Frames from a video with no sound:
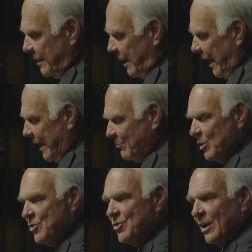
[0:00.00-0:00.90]
And we
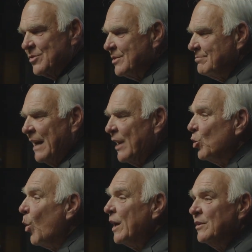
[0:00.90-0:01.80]
just had
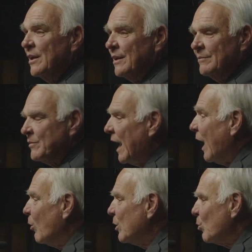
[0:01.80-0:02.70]
no idea
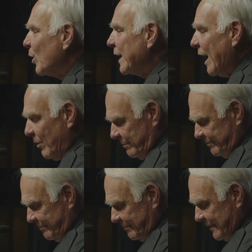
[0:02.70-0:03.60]
how it would work out,
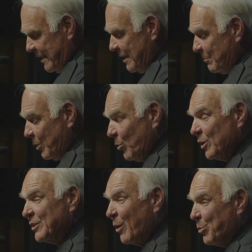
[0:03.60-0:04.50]
but it
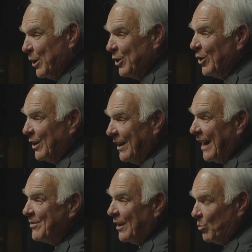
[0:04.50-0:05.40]
worked out pretty good. I
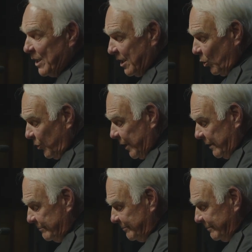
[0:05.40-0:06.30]
think we killed it.
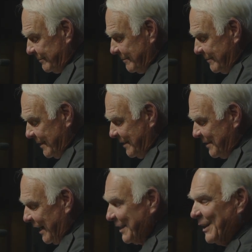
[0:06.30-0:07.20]

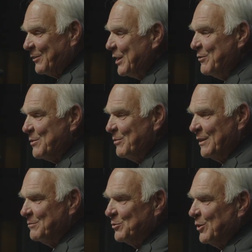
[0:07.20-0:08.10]
I'll give you
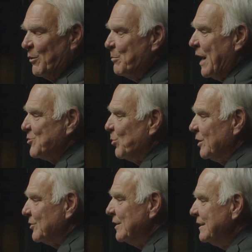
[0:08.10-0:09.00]
some of the best
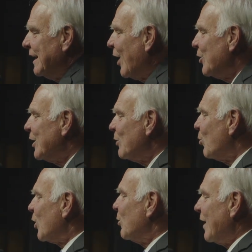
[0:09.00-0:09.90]
was, how are you going to
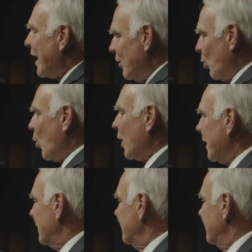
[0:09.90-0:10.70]
work without an organ?